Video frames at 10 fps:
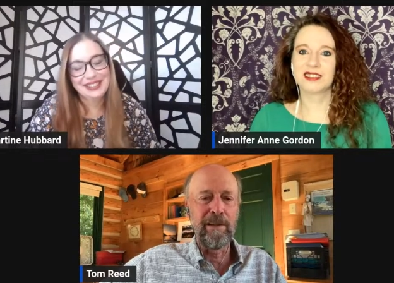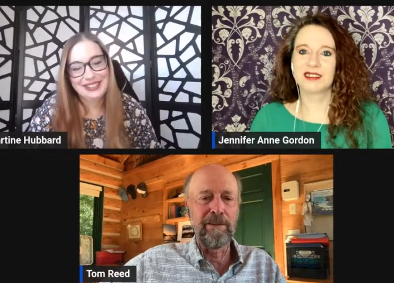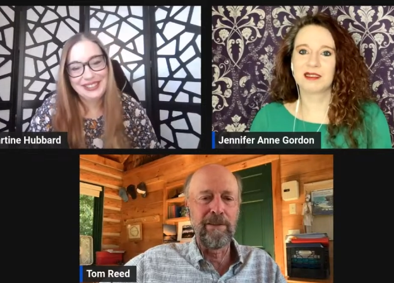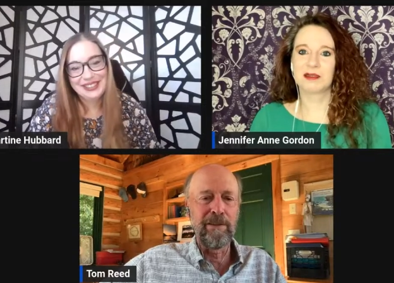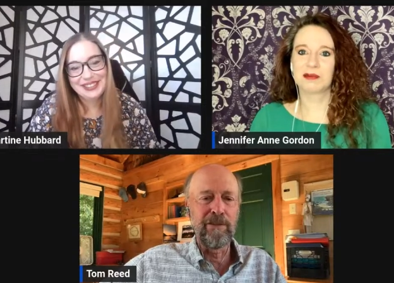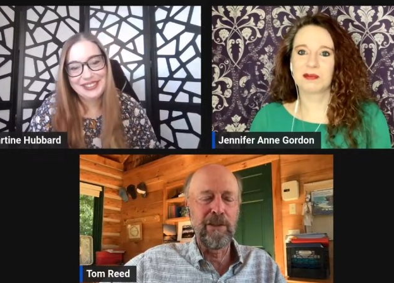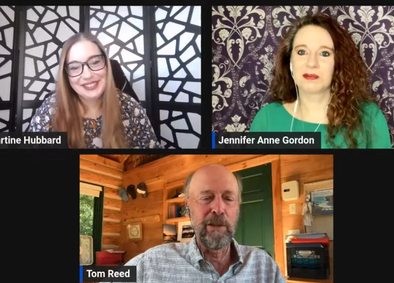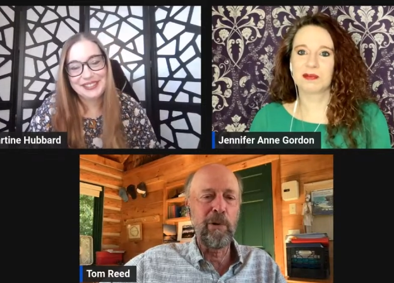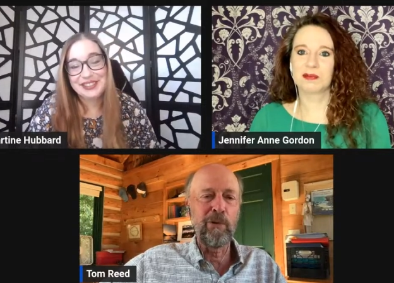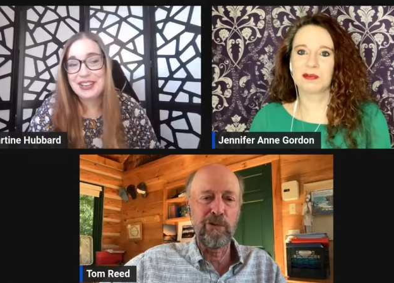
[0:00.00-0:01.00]
Speaker 1: and Cindy
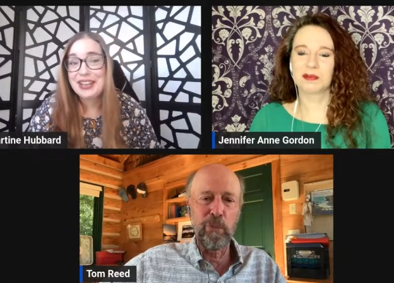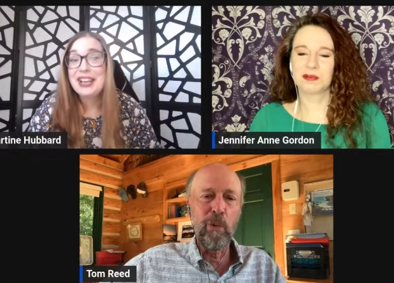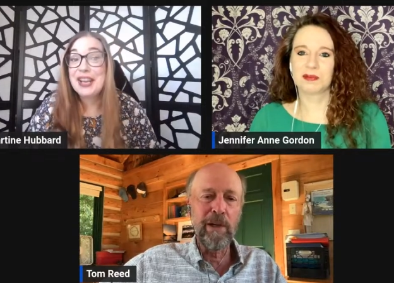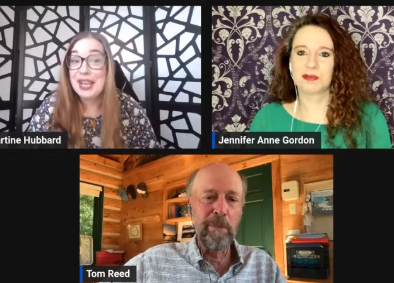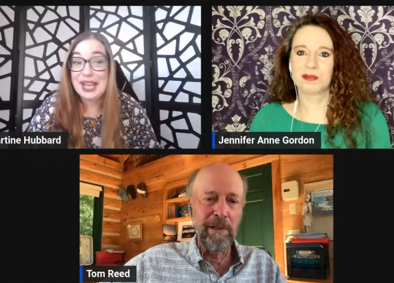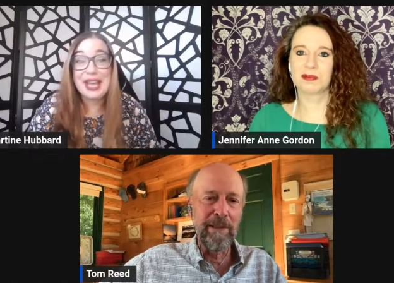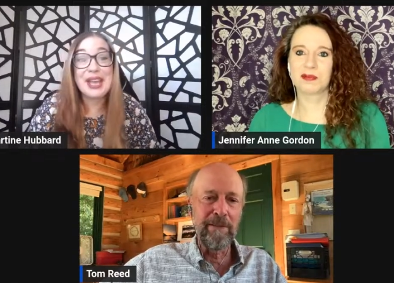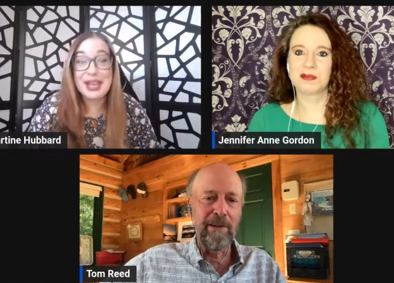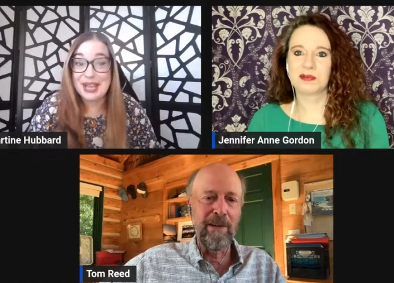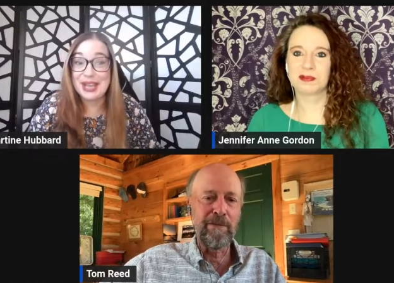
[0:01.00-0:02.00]
Posey would have been in
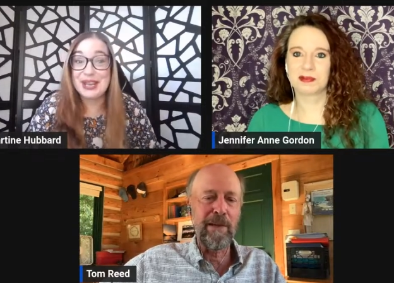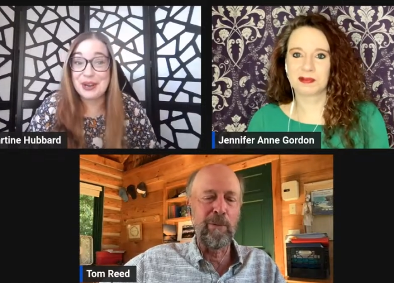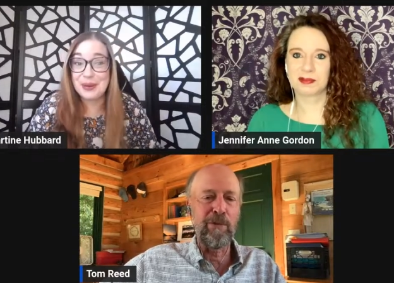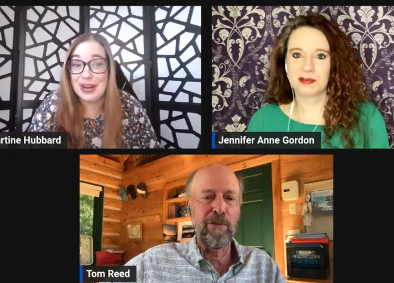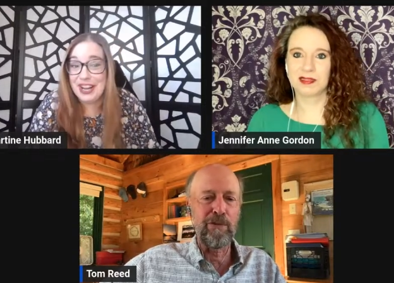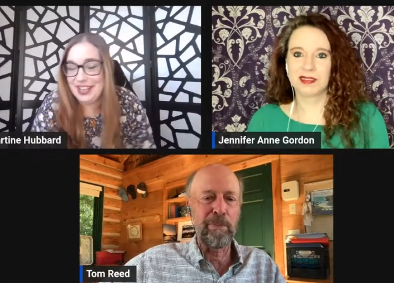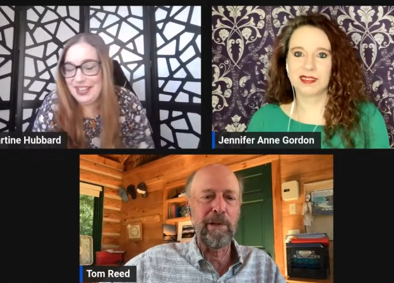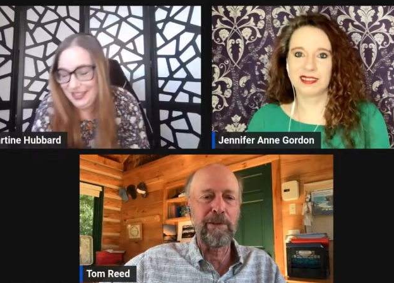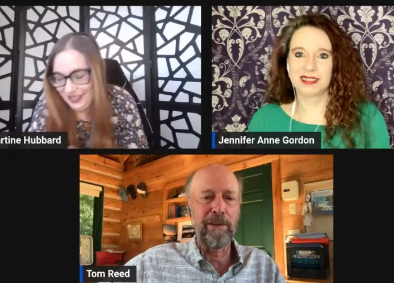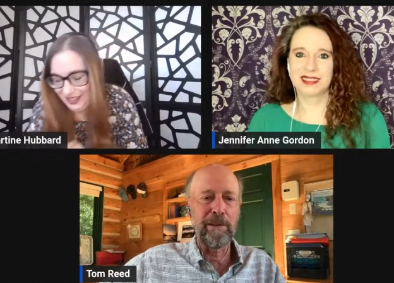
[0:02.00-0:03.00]
there if that was the
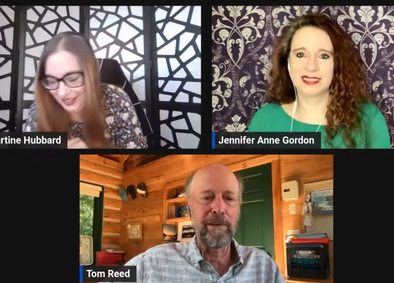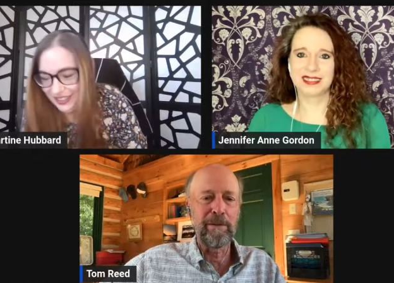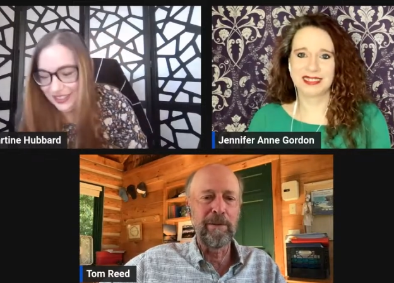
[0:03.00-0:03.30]
sprinkling